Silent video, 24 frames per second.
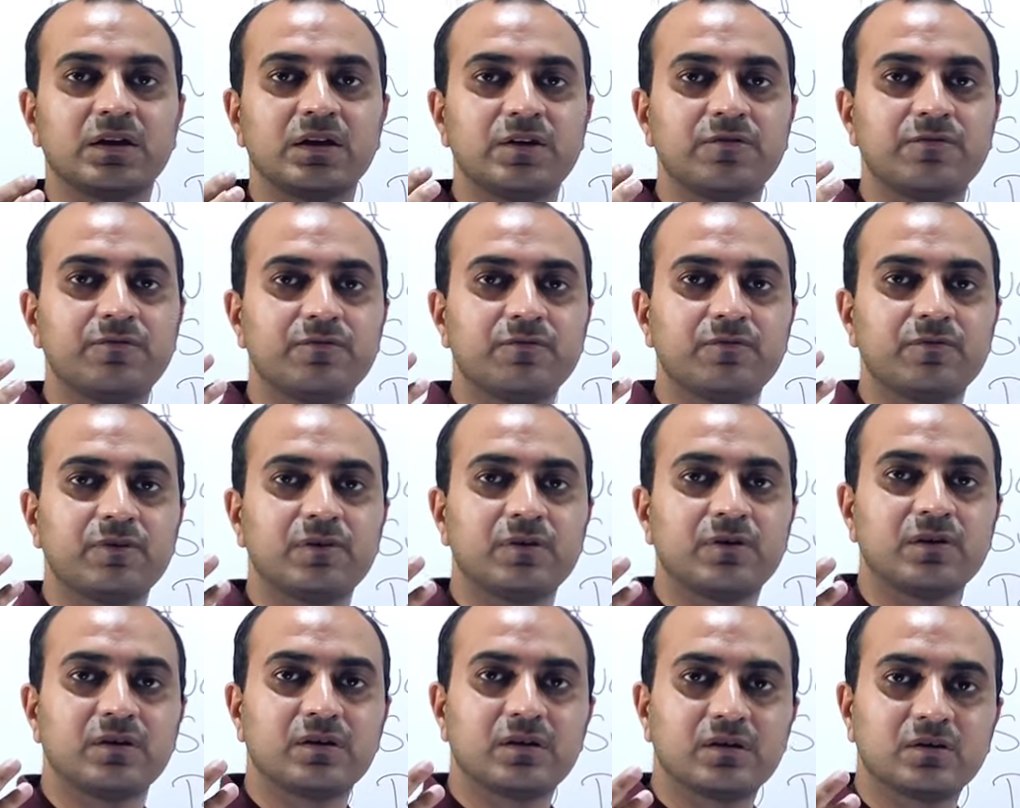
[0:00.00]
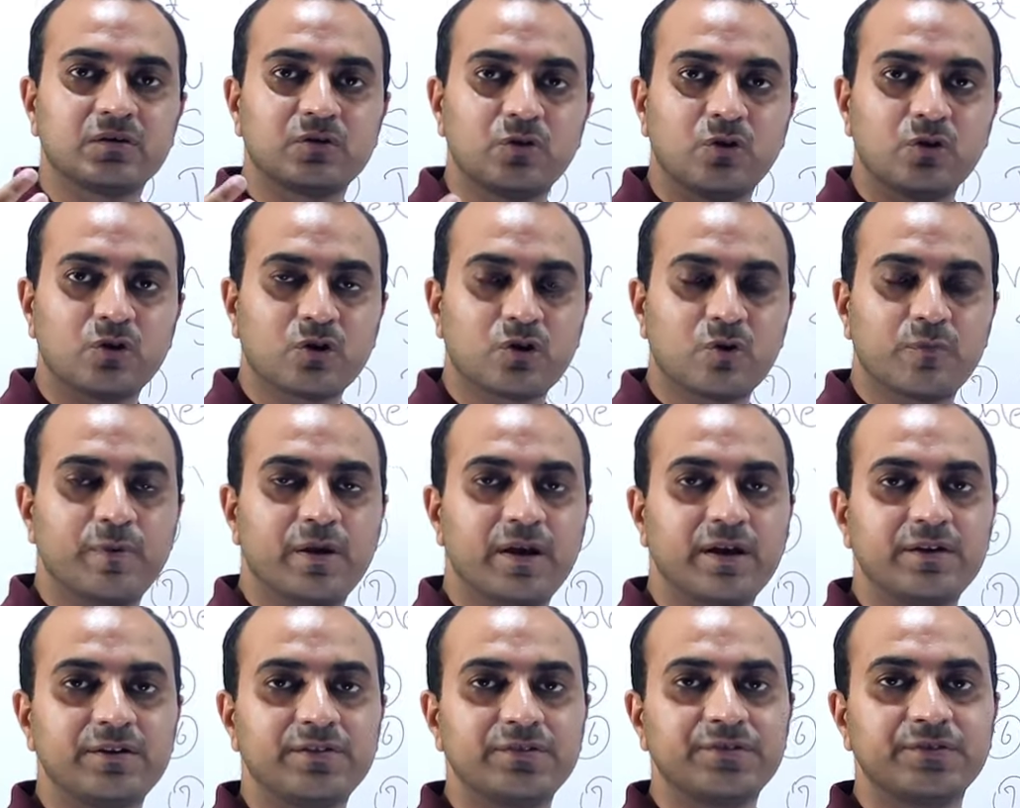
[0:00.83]
give your
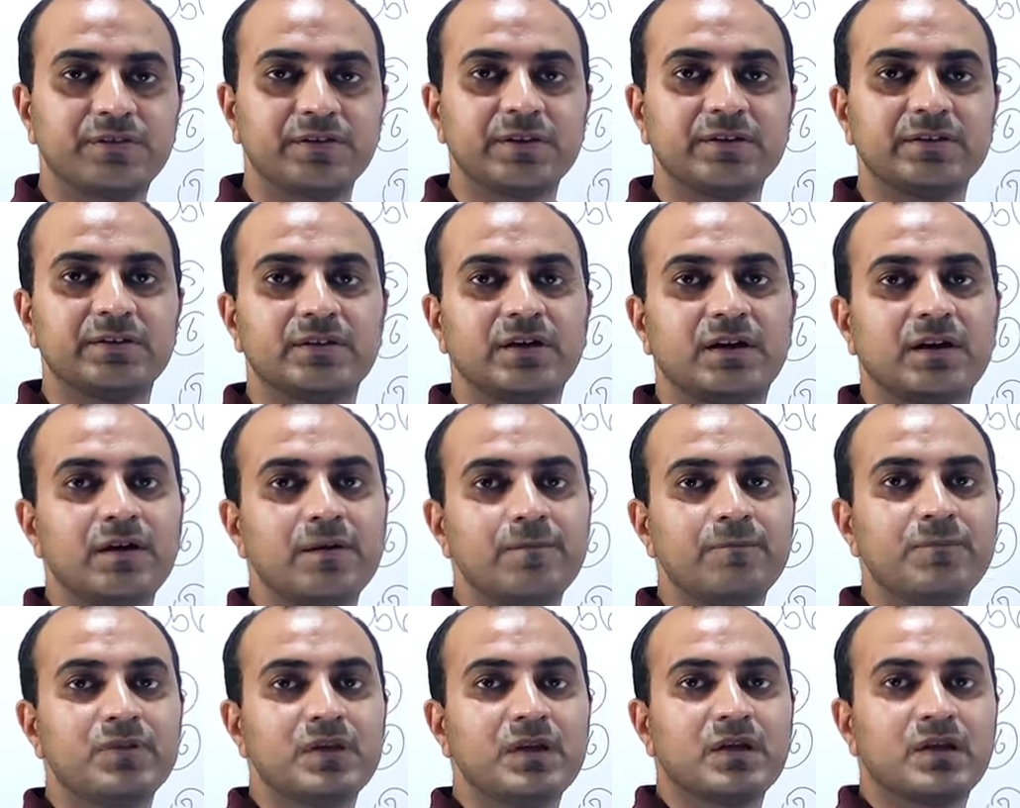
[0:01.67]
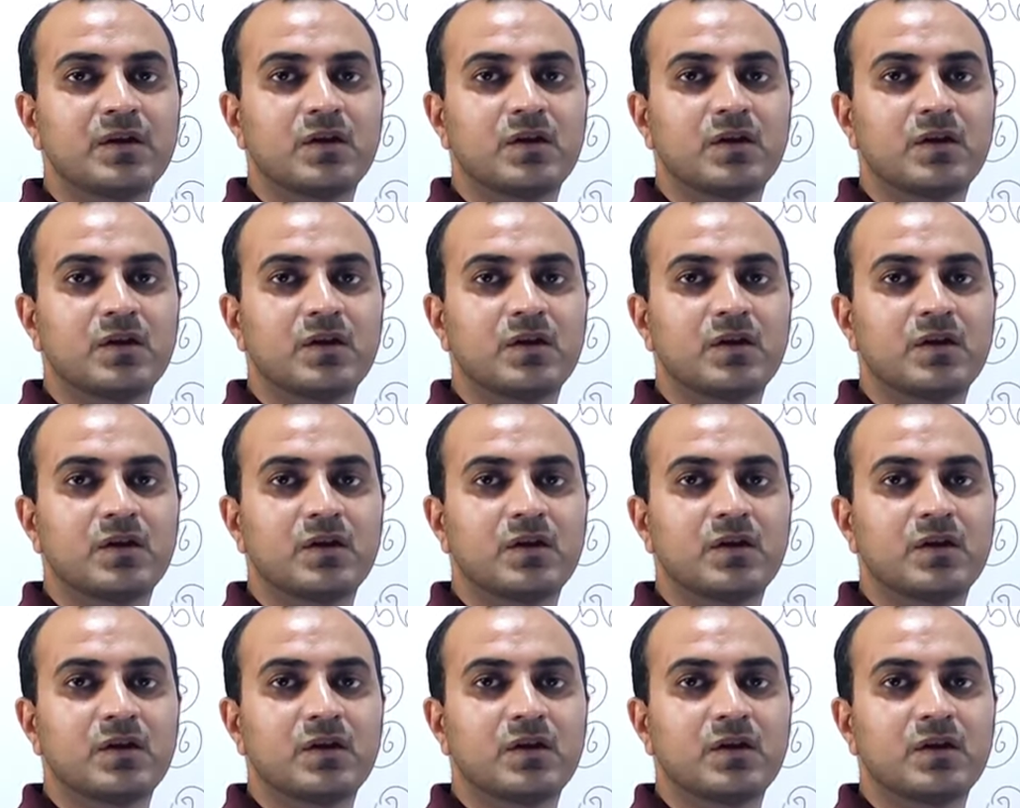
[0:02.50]
comments in the